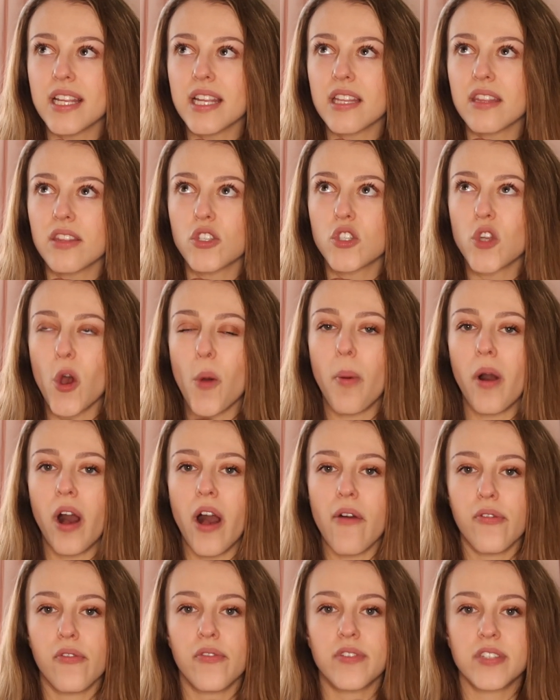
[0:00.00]
like the top
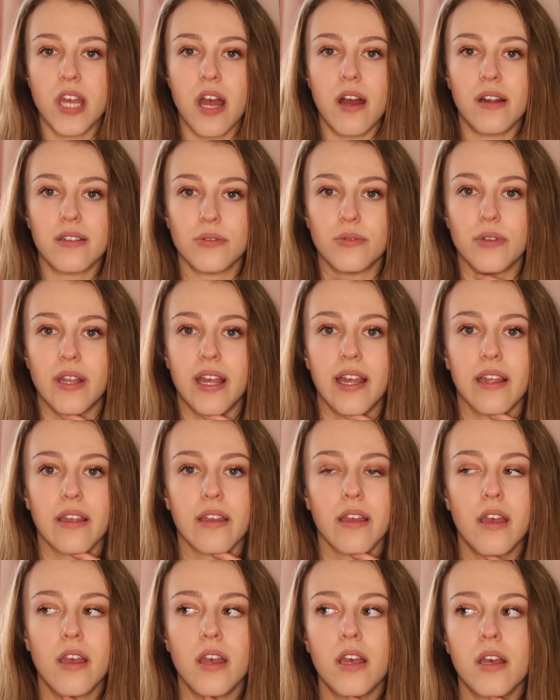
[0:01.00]
half of a turtleneck,
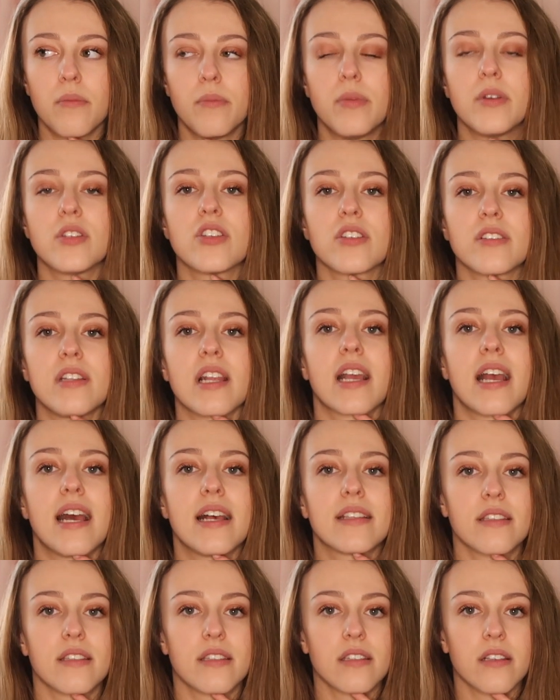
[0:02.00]
but just like
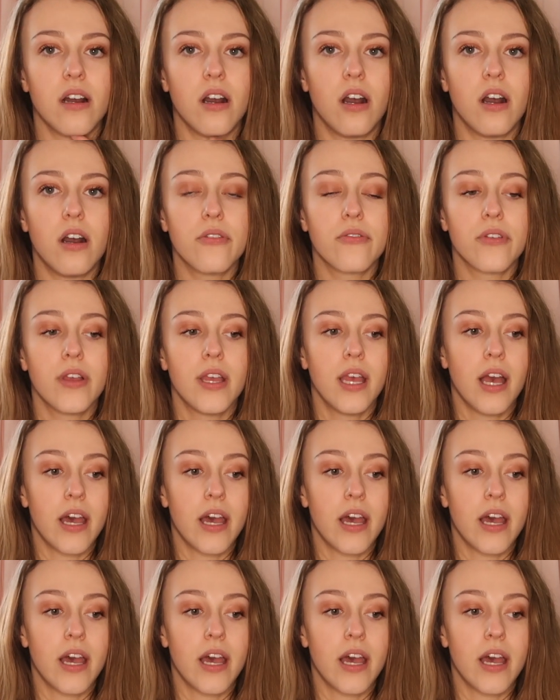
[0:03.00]
as a scarf.